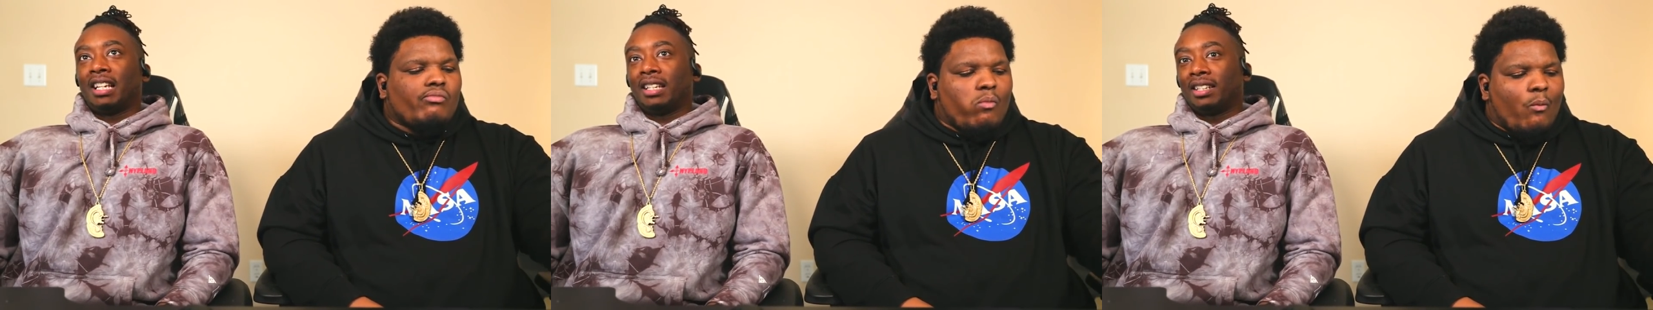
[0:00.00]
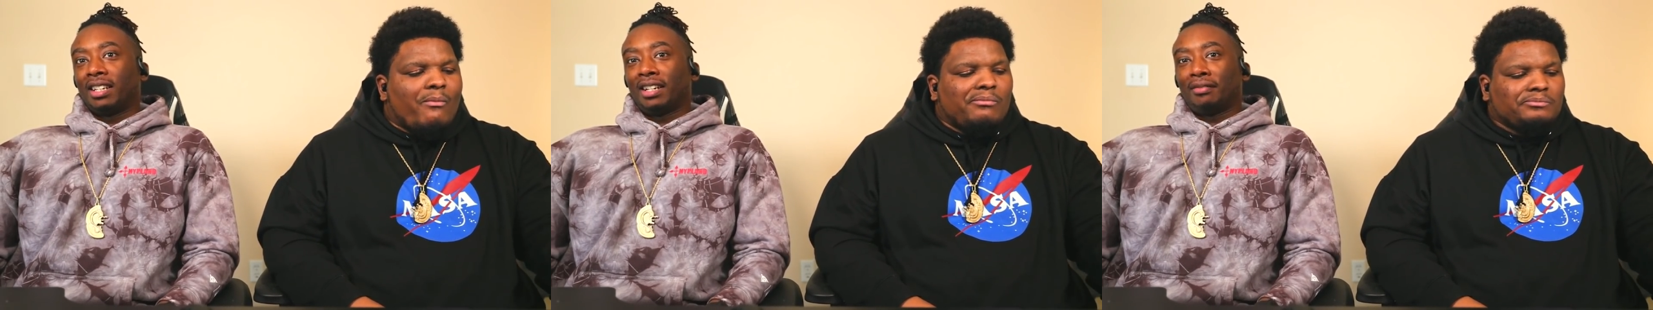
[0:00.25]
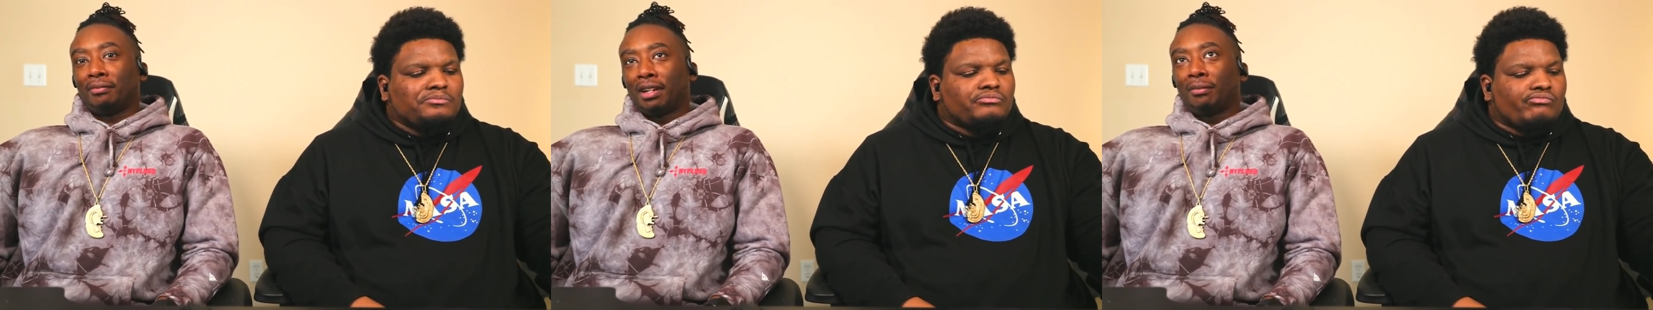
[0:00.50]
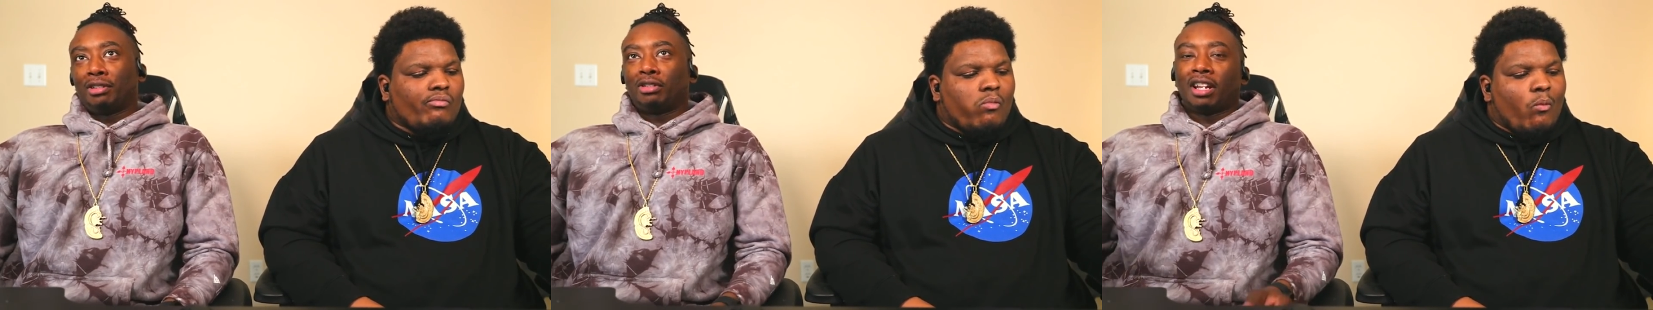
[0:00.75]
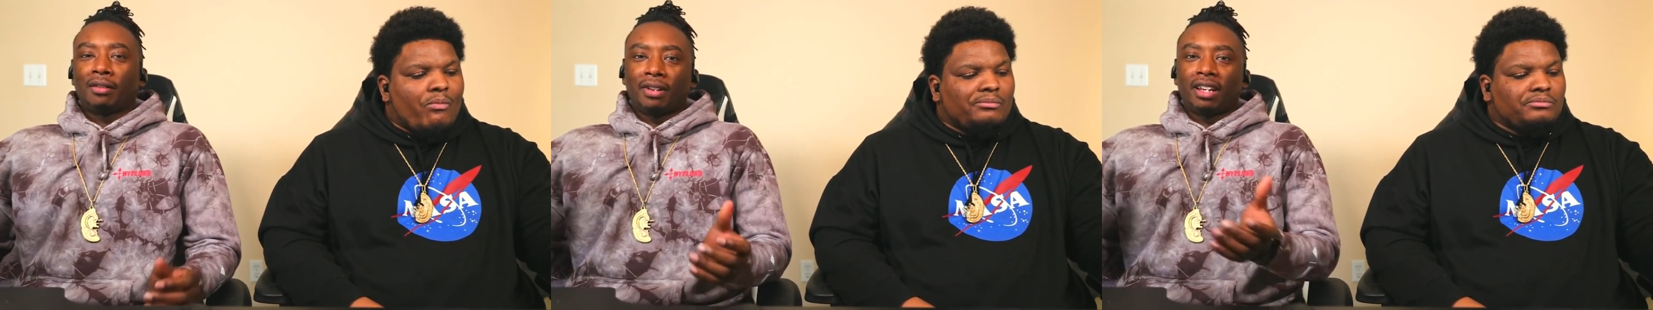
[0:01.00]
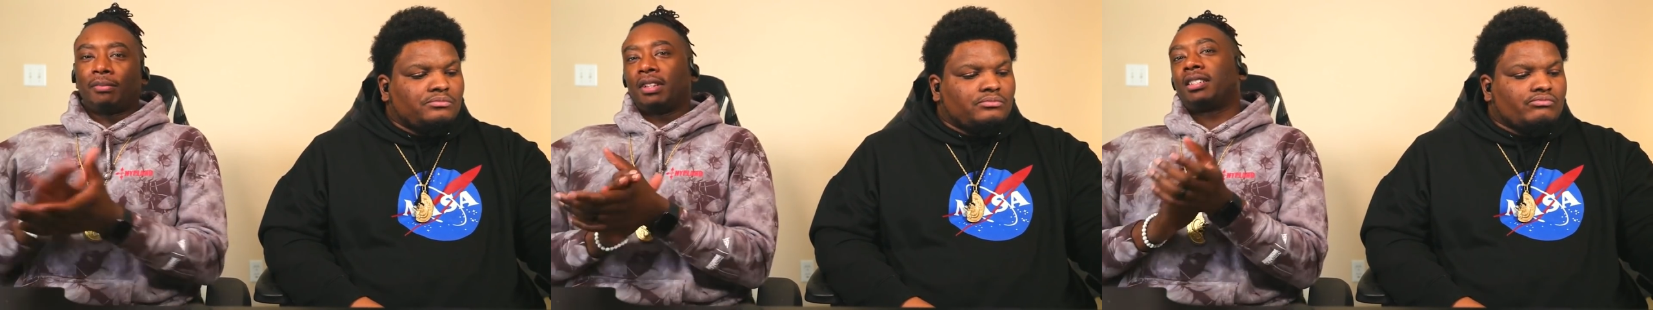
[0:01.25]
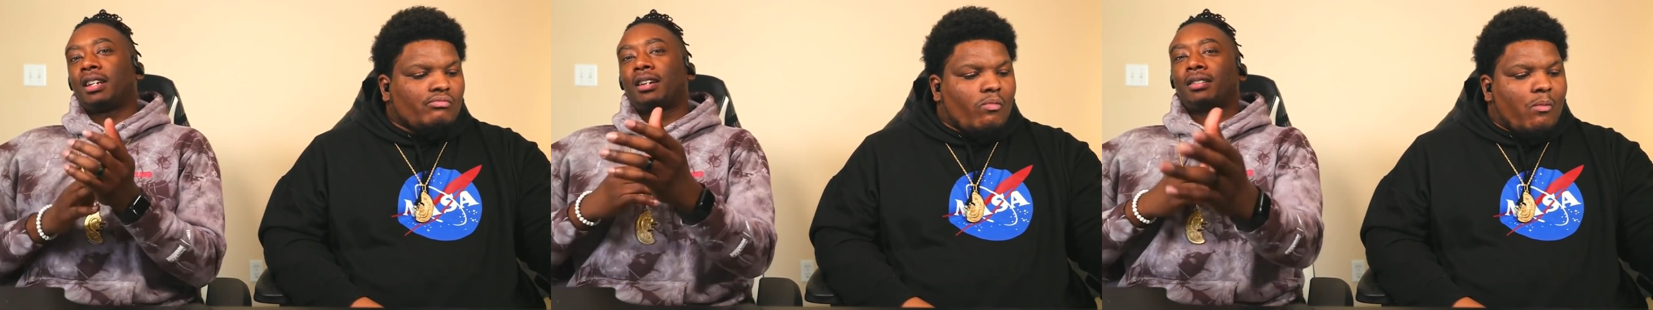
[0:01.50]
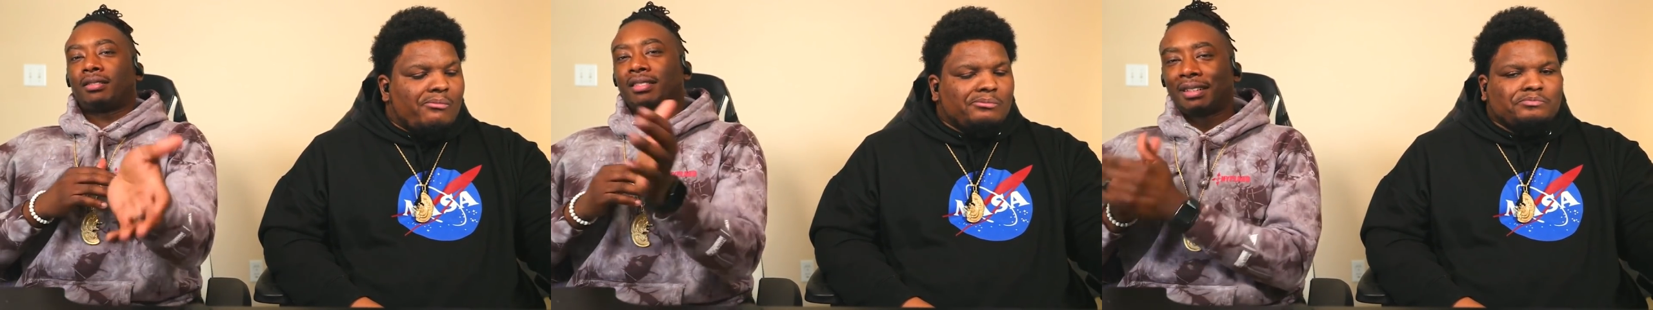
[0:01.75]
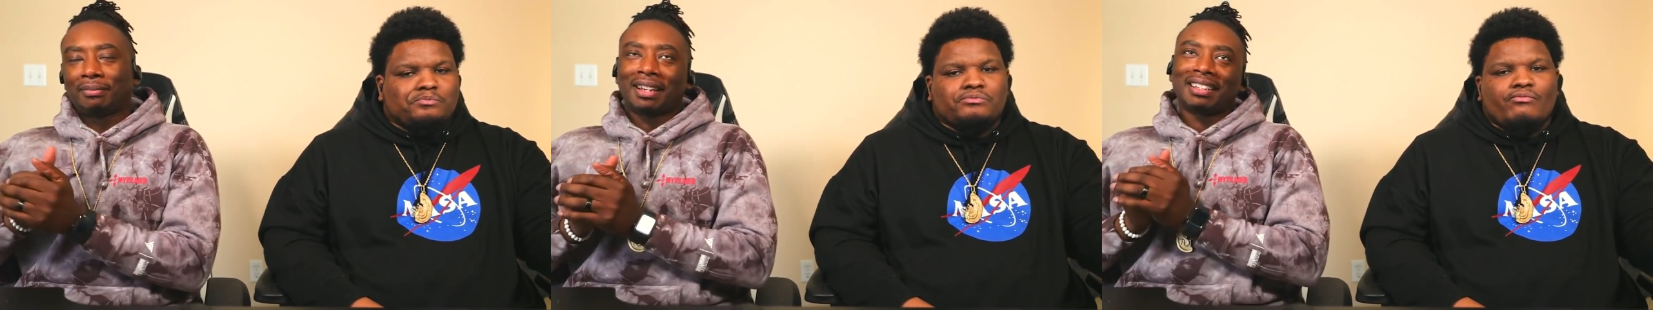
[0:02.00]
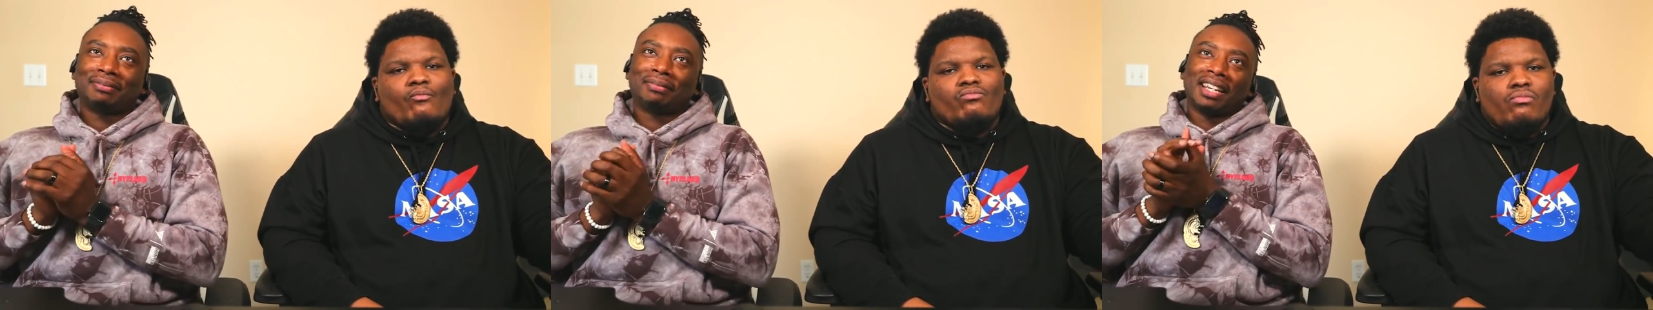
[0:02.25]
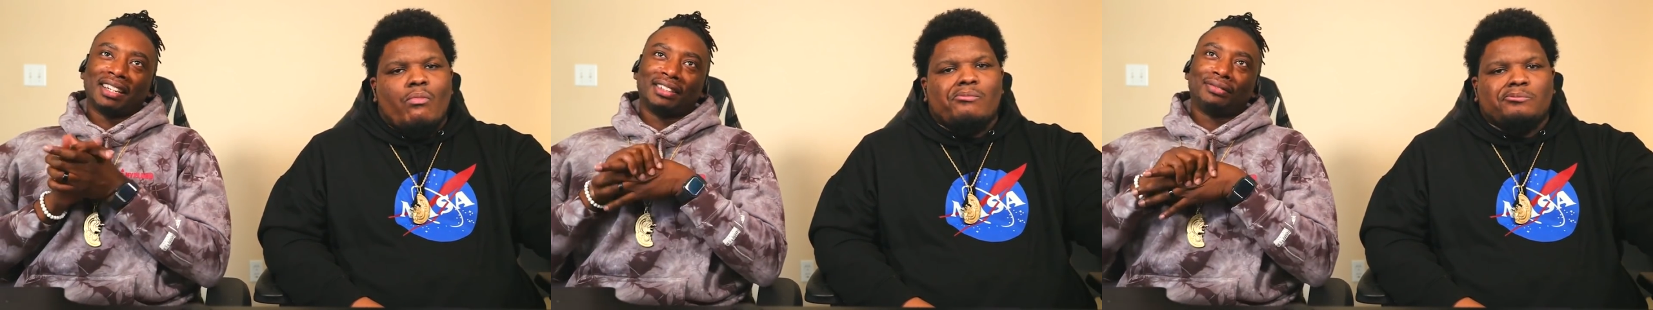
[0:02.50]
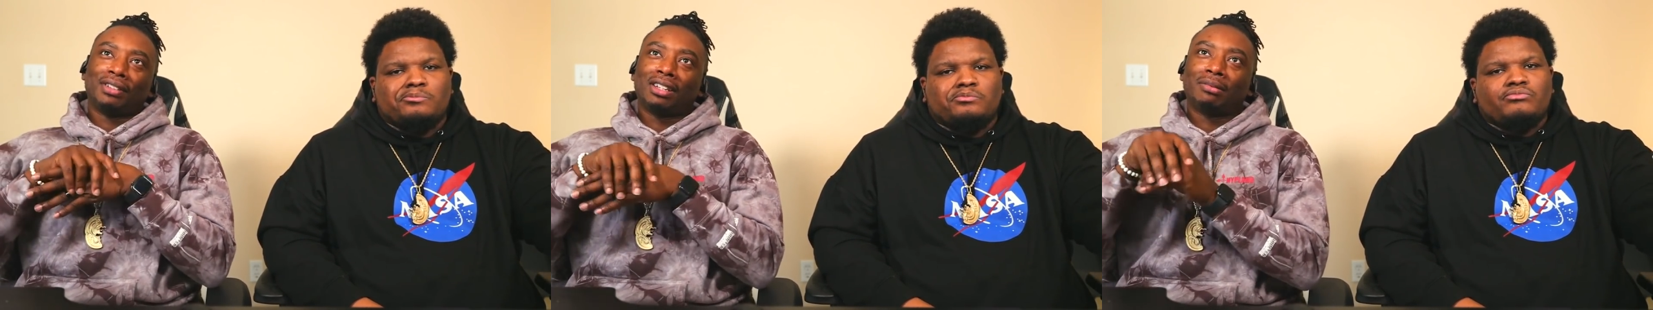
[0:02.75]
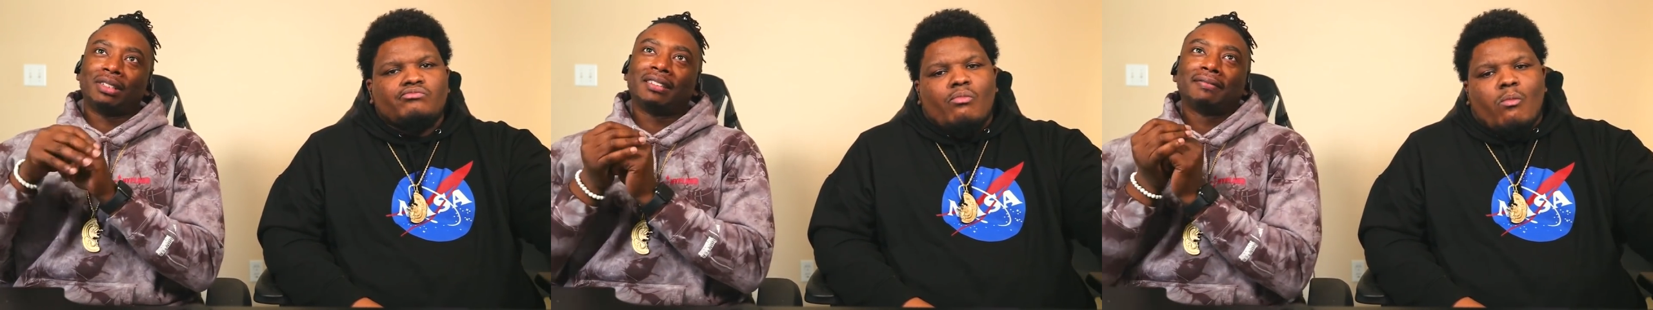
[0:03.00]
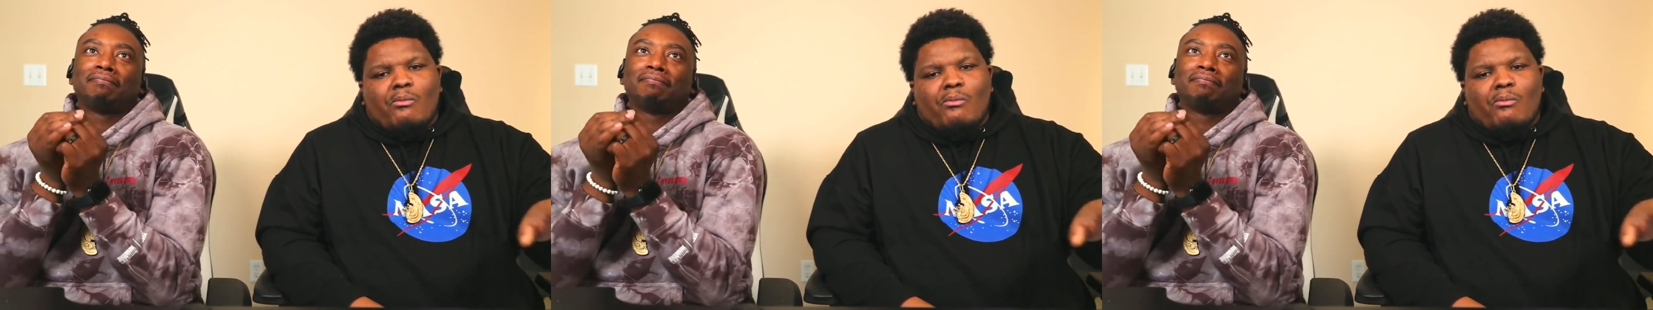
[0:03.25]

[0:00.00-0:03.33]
Speaker 1: Yep, I'm gonna do that, man. Let y'all know, keep y'all updated. You feel me?